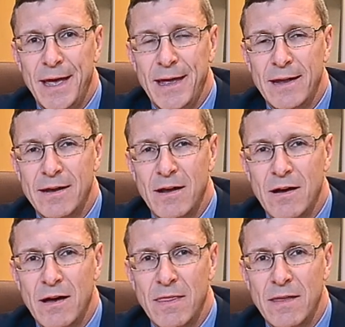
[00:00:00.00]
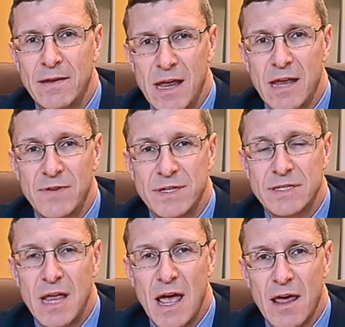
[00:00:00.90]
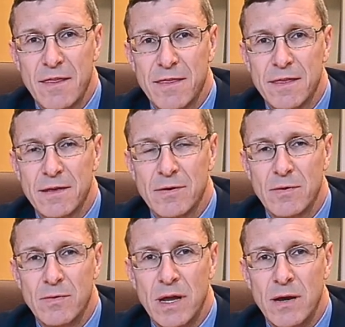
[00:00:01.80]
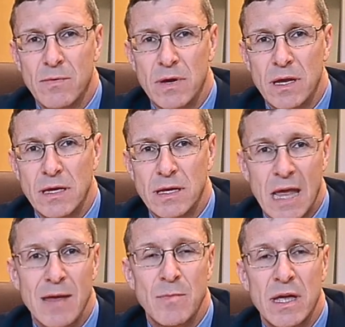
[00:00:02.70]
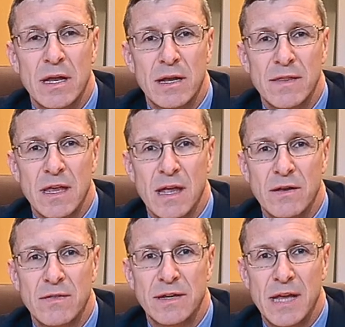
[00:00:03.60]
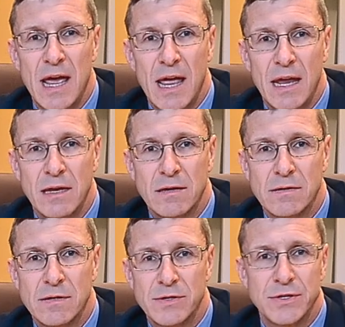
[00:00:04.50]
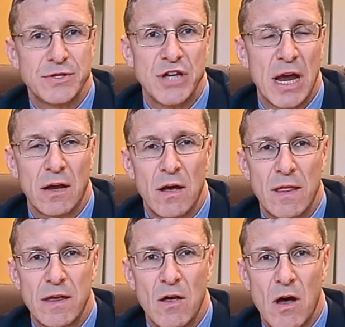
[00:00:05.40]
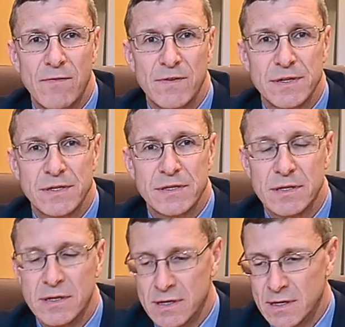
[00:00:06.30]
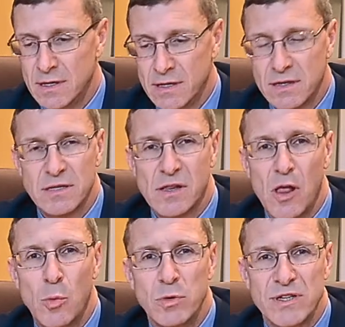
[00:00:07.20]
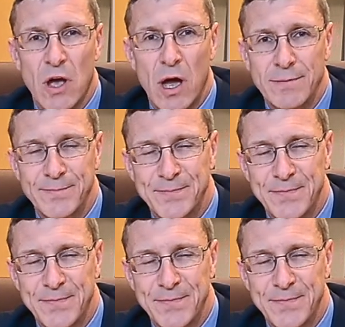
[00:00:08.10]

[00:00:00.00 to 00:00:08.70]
And on the day of his death, when we came in at the end of the day to just check on the office, this globe was on